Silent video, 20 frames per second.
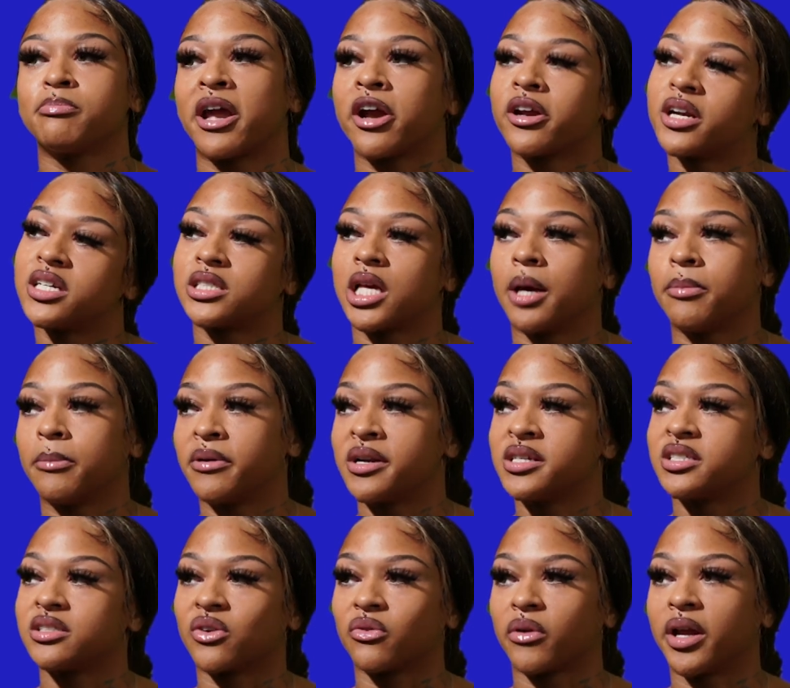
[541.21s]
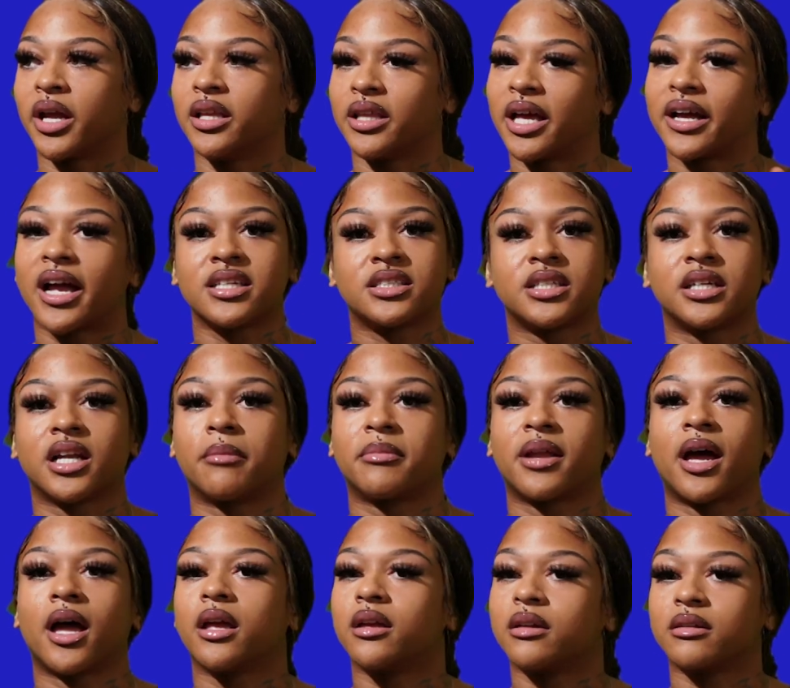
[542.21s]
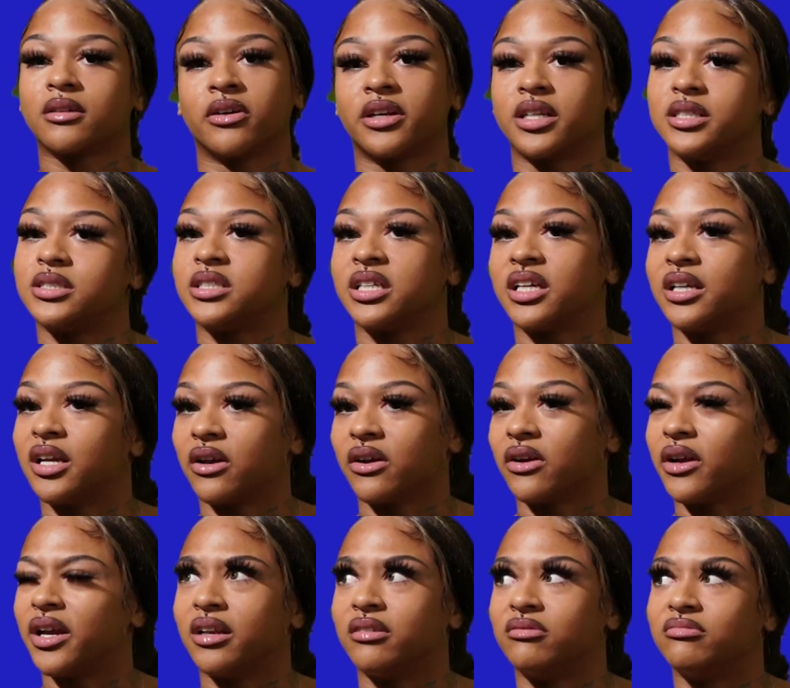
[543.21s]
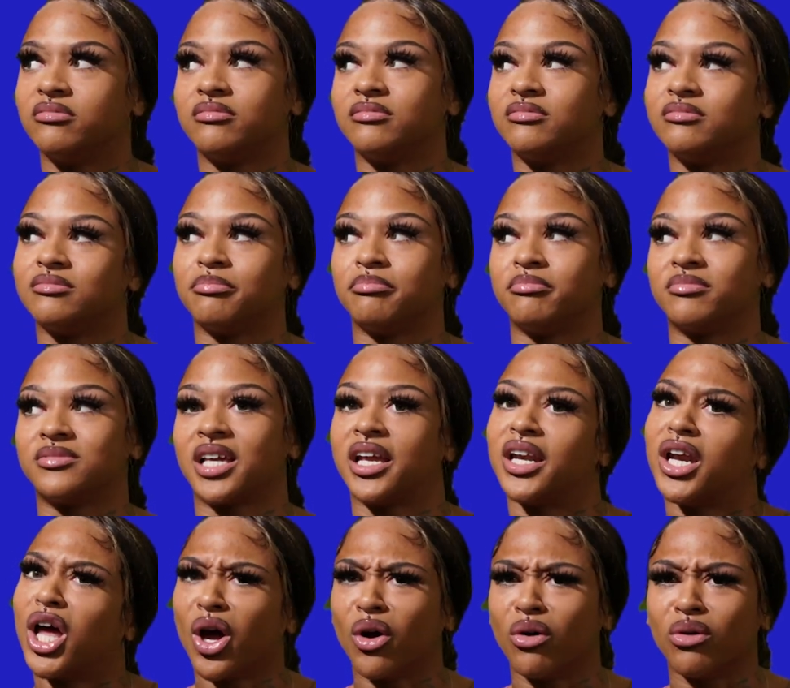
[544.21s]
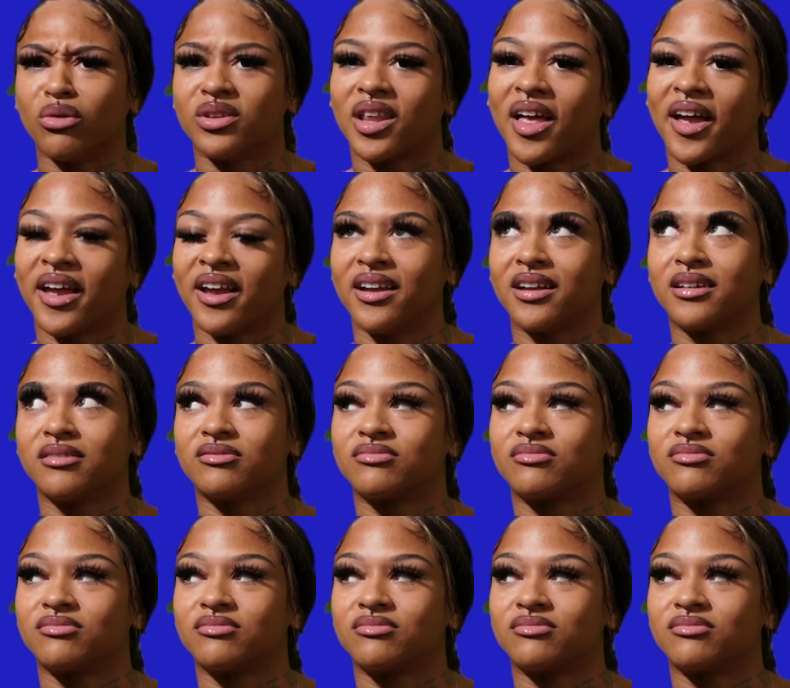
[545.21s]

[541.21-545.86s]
paired us up and put us in a ring. And like I said, I'm not gonna sit here and say no. Like.